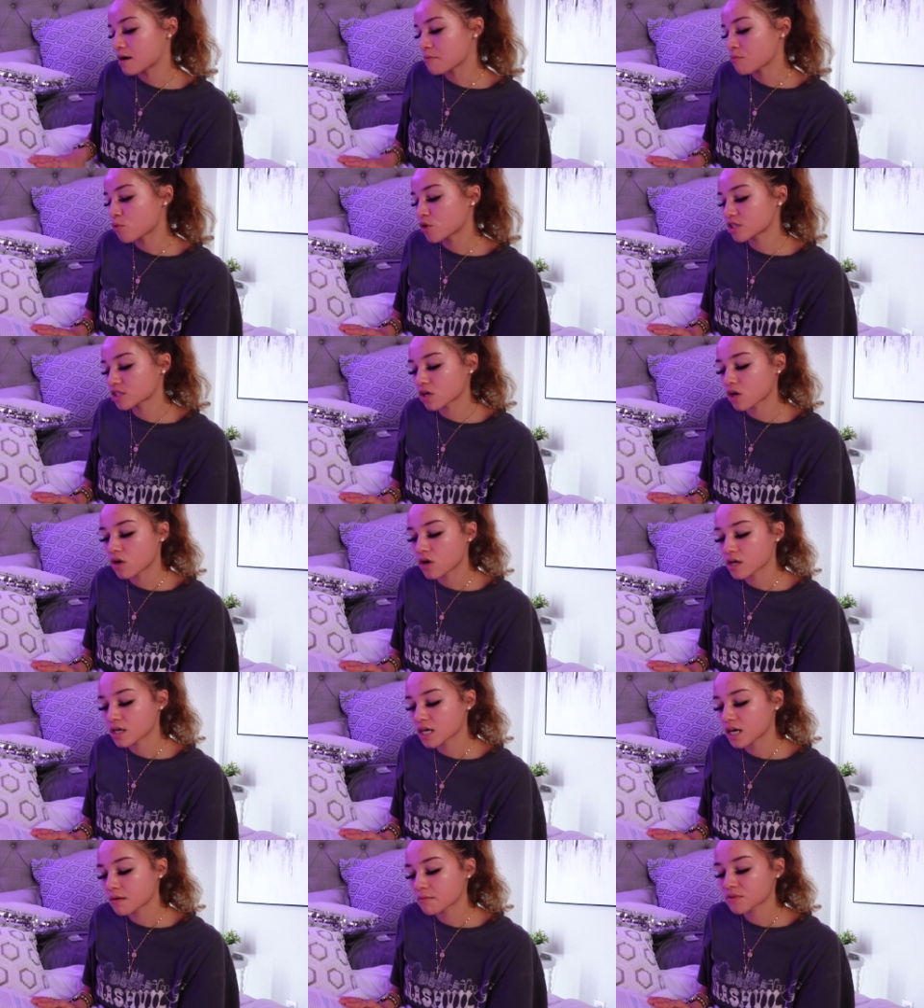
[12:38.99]
Which
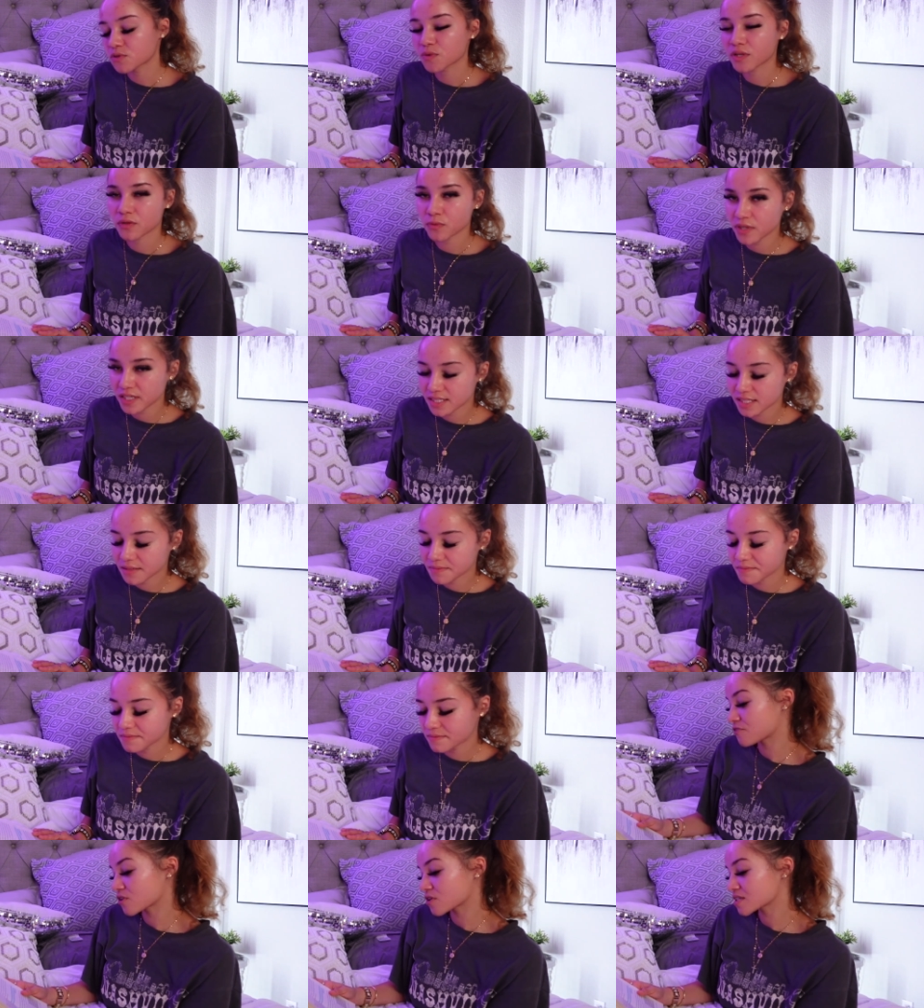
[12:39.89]
all comes with
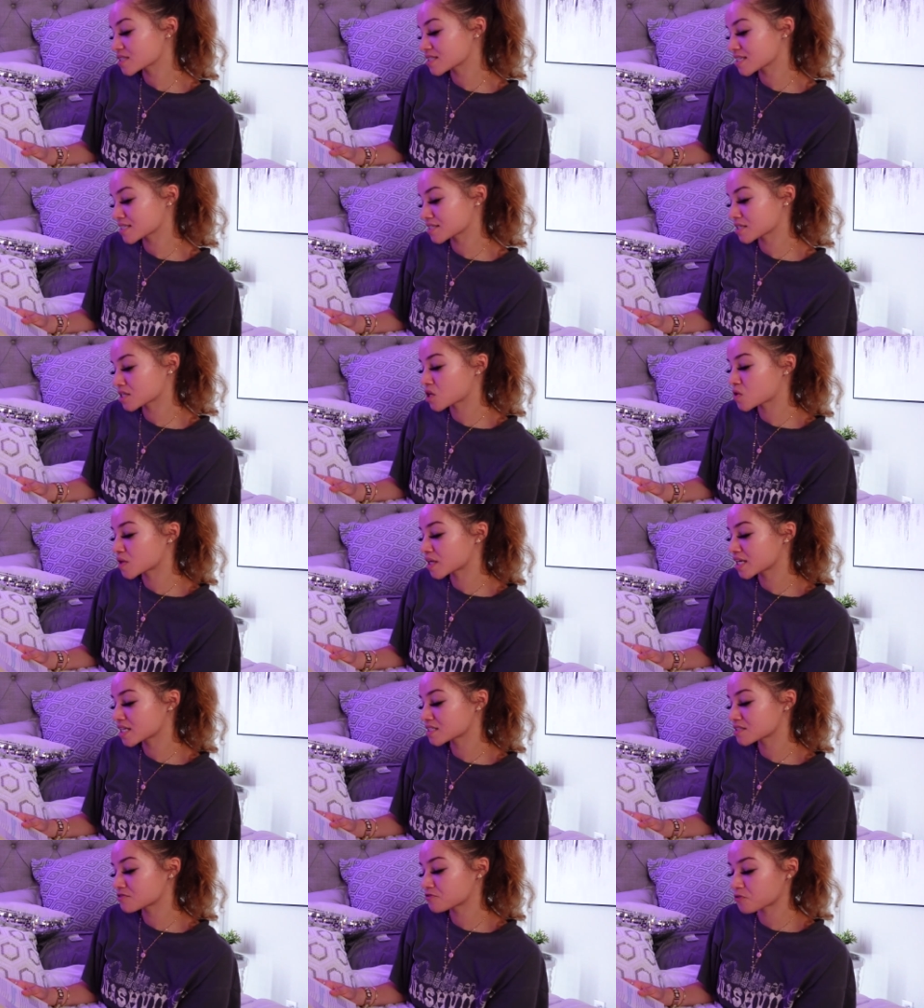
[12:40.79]
wisdom. 1
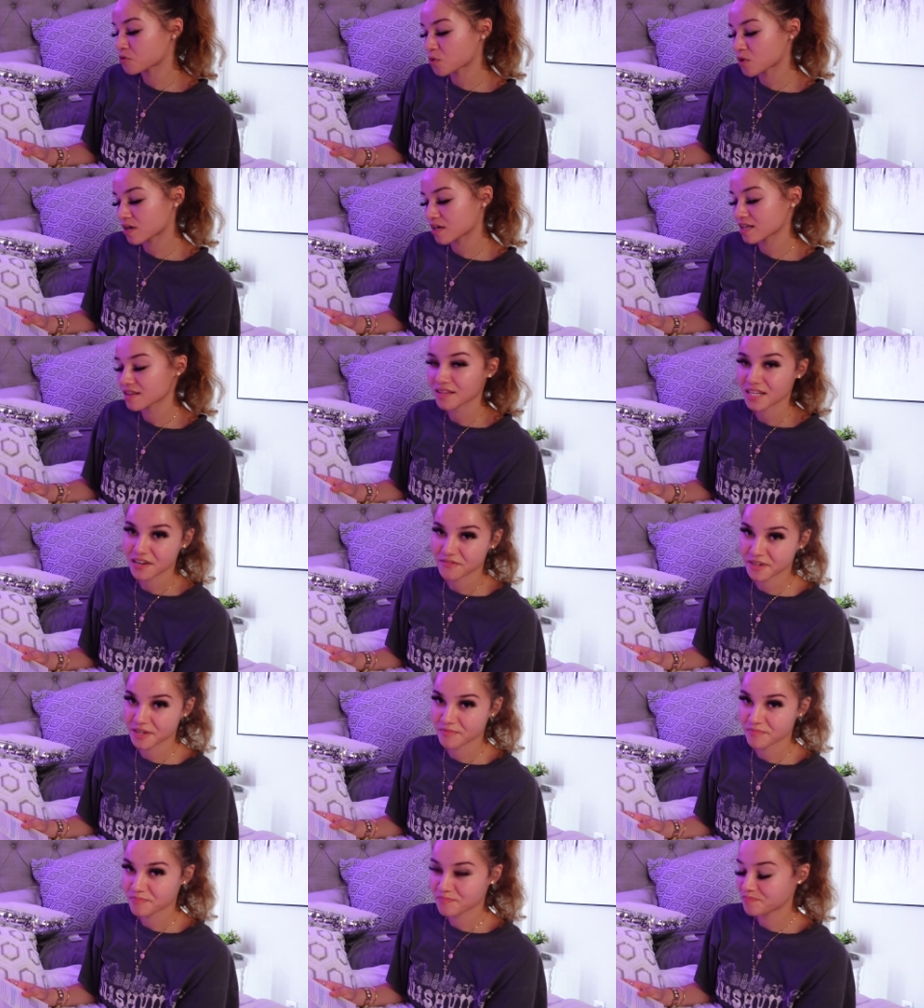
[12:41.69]
Thessalonians
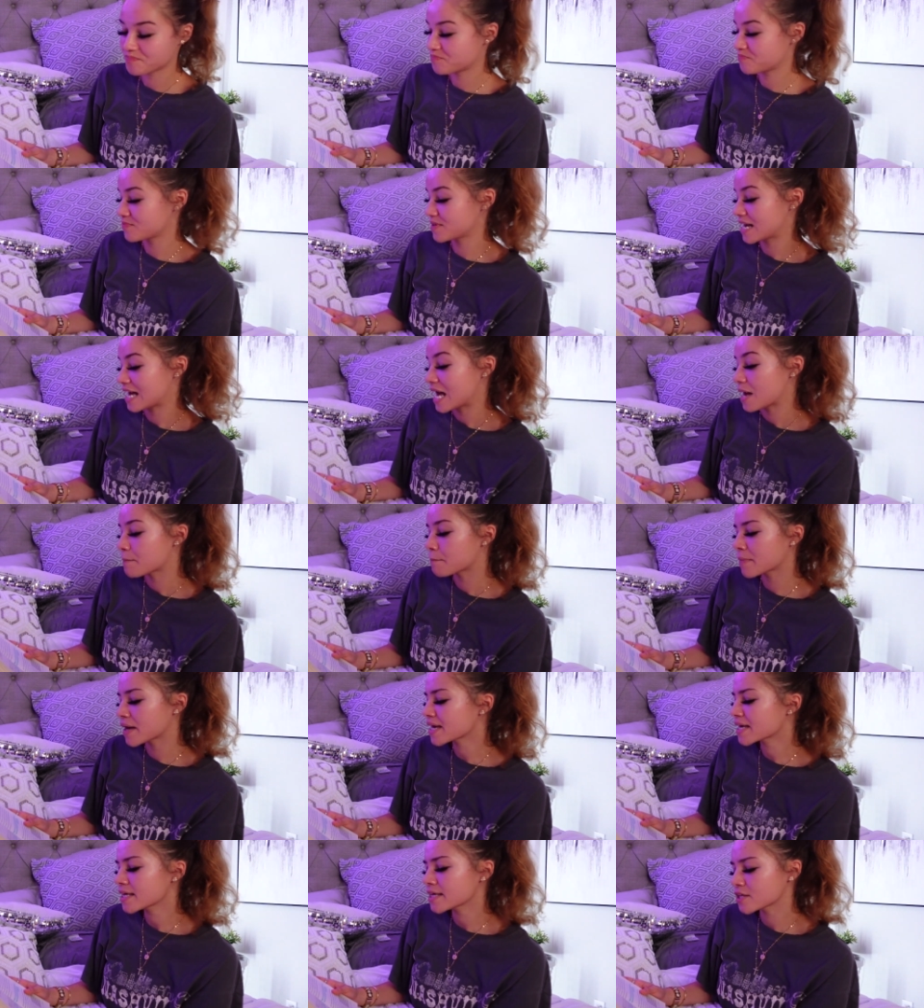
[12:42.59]
4:11.
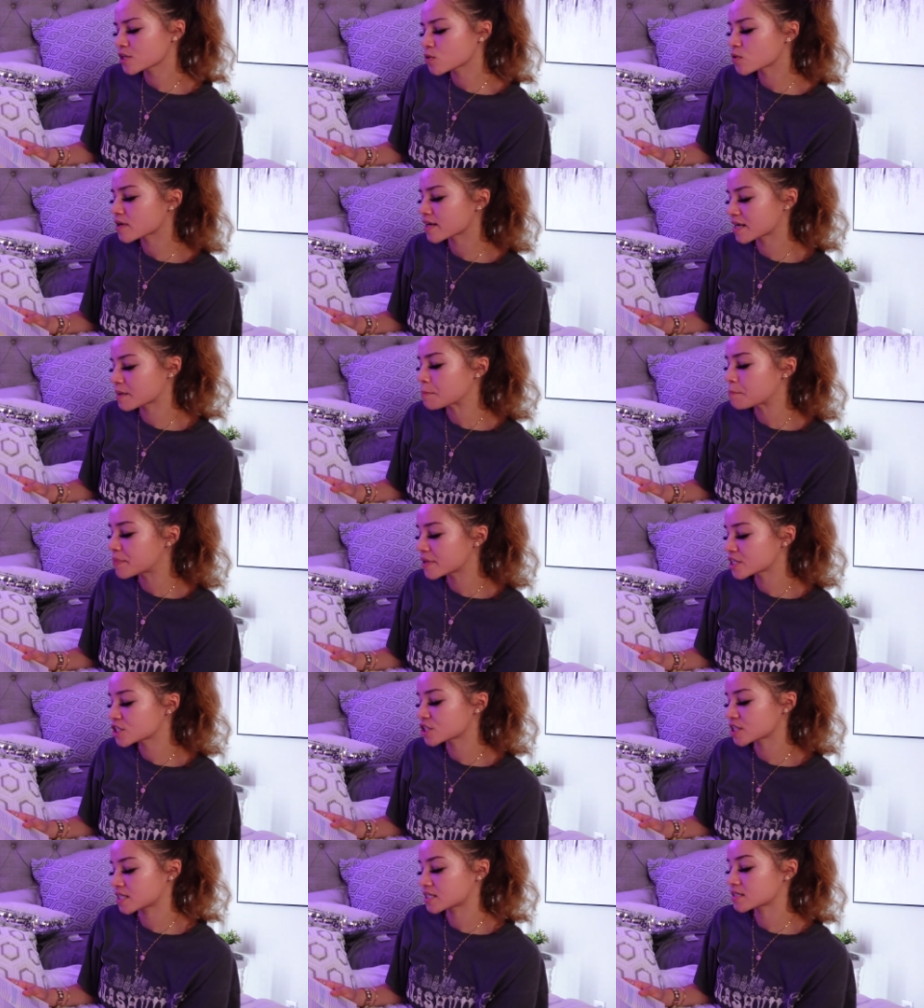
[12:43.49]
Make it your
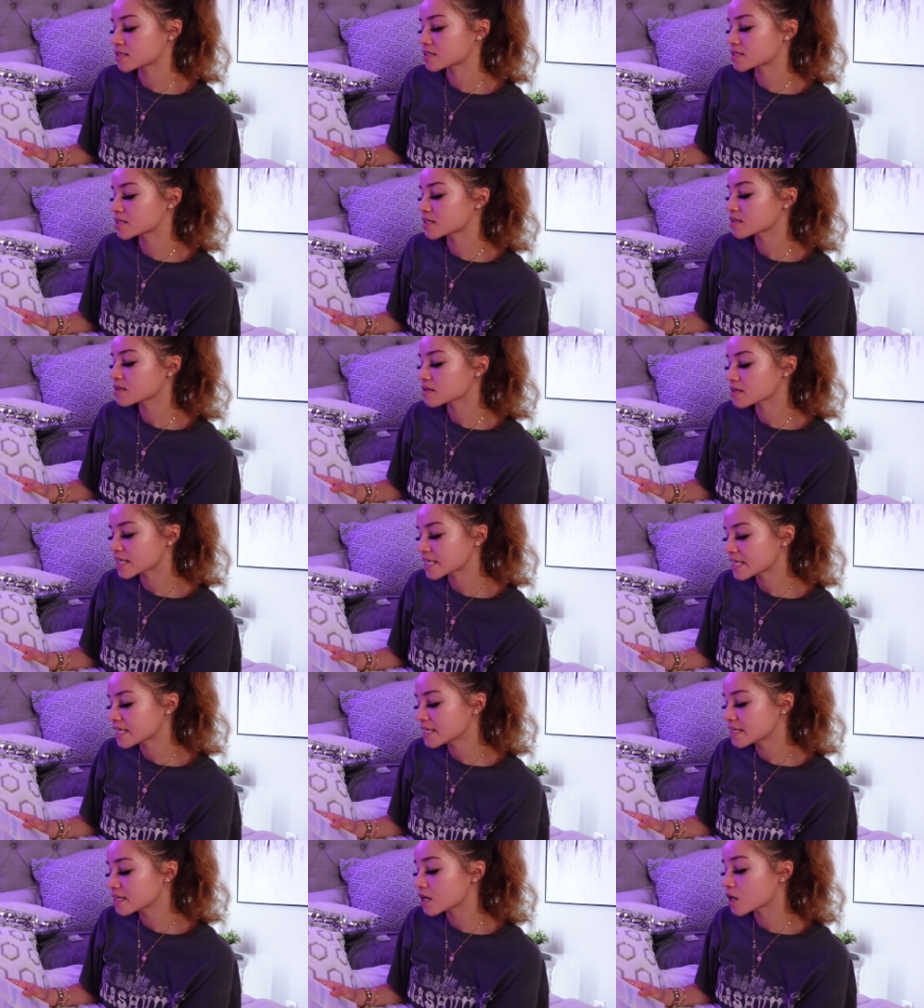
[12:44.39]
ambition to
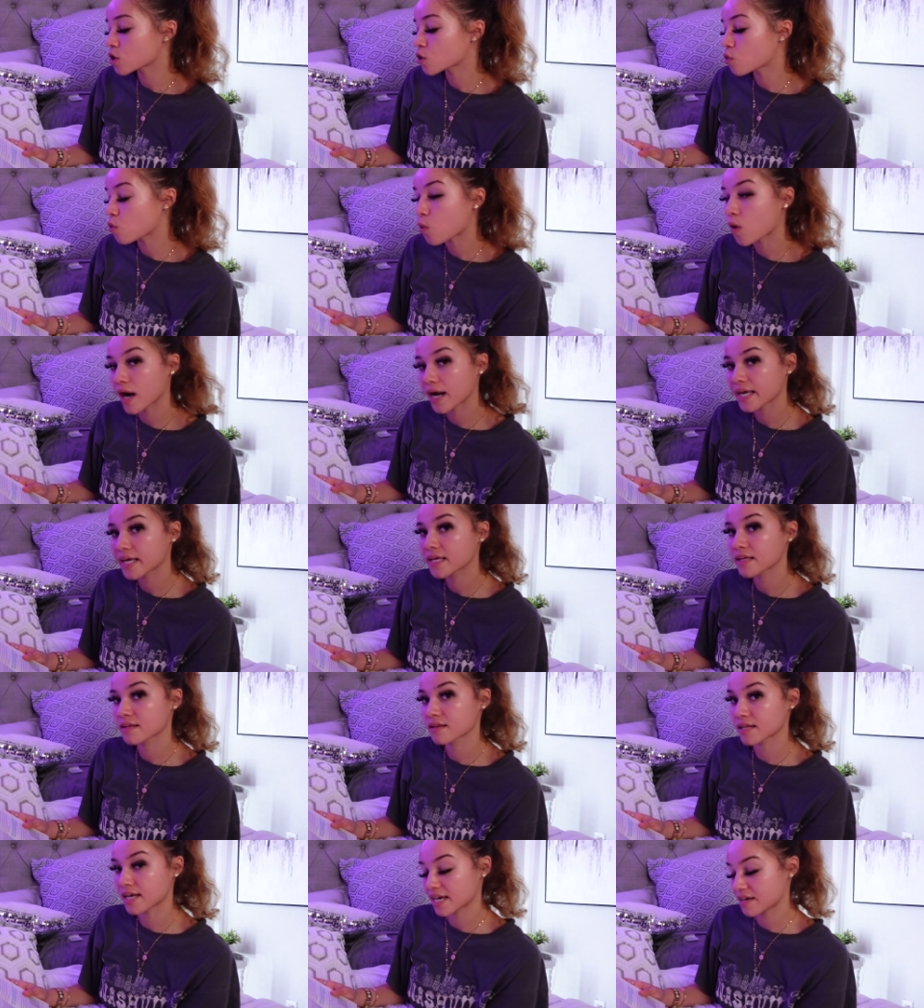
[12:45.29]
lead a
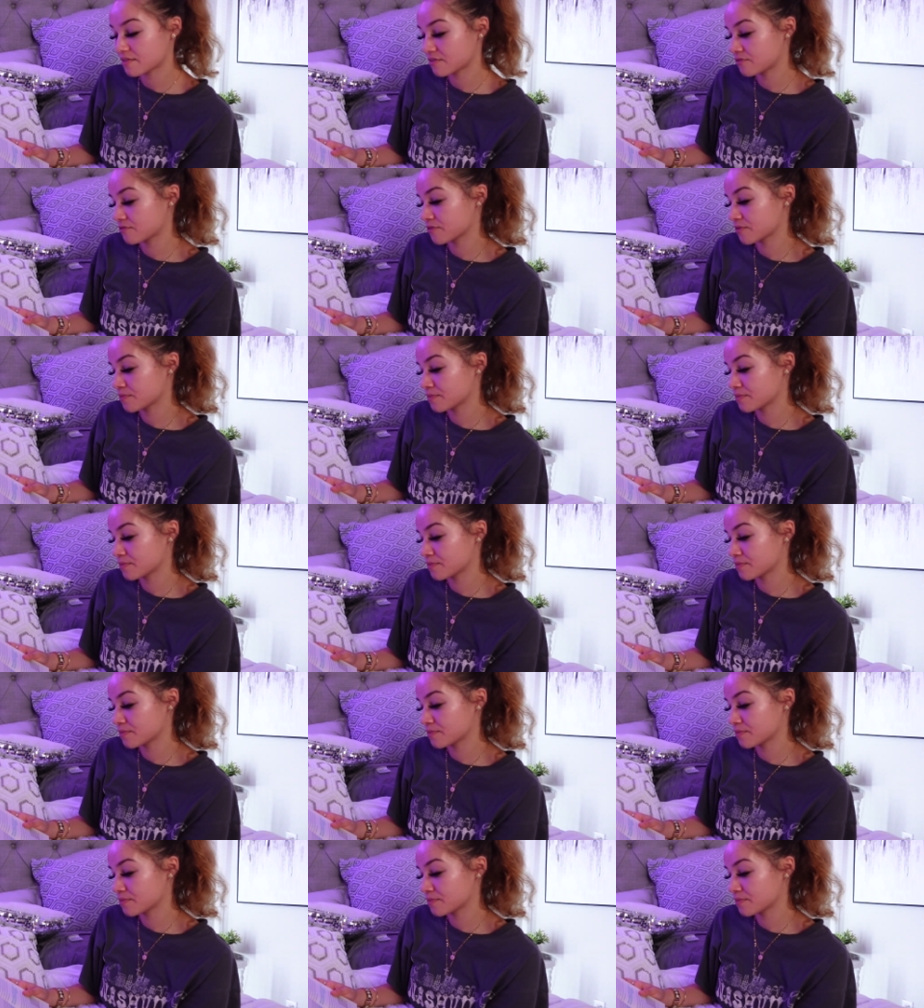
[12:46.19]
quiet life.